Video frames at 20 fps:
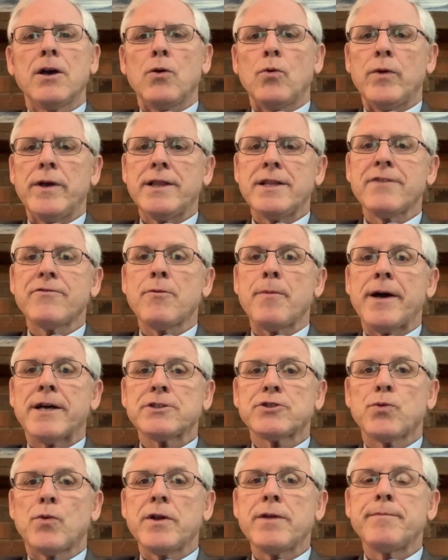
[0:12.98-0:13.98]
We live
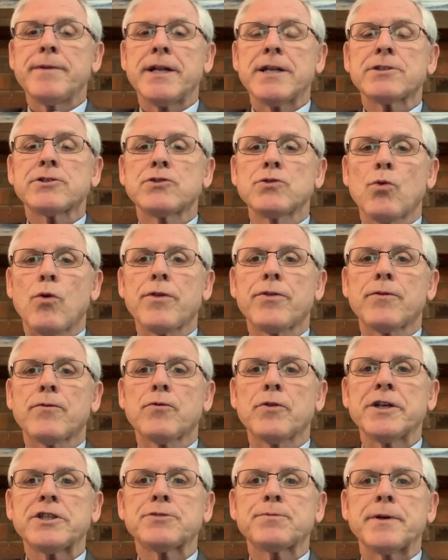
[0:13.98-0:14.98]
about 20 minutes north of
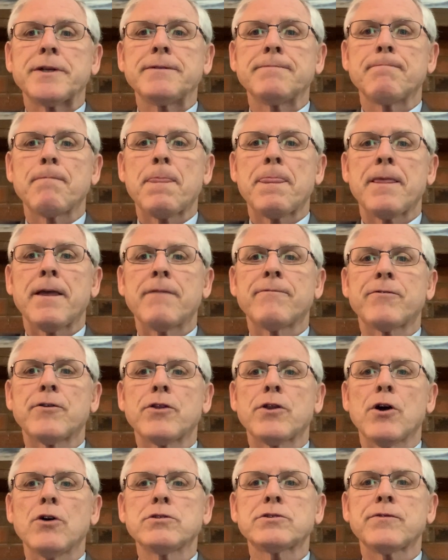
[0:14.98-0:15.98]
Richmond, and for
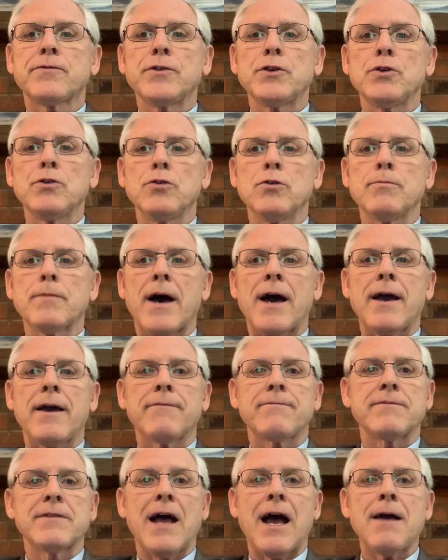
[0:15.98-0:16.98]
those of you whom I
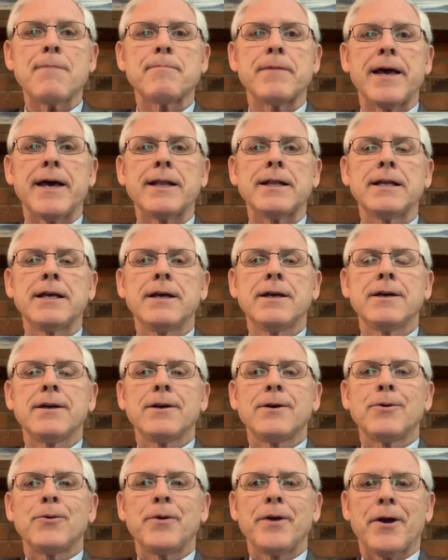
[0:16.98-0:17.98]
have not met,
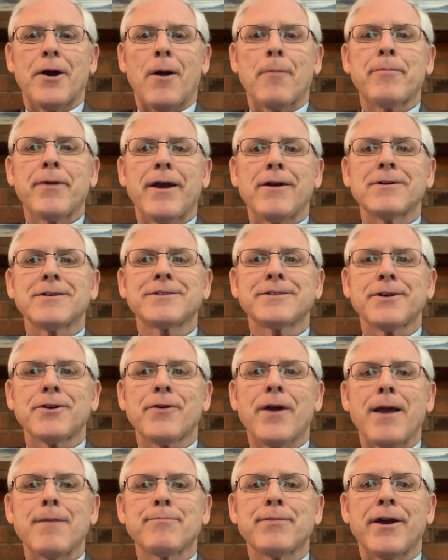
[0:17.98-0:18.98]
we are parents and
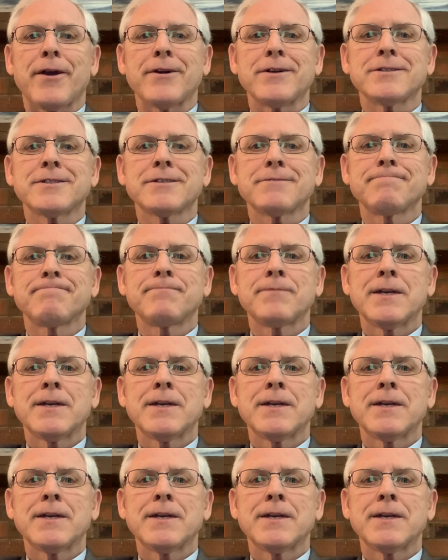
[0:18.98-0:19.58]
grandparents.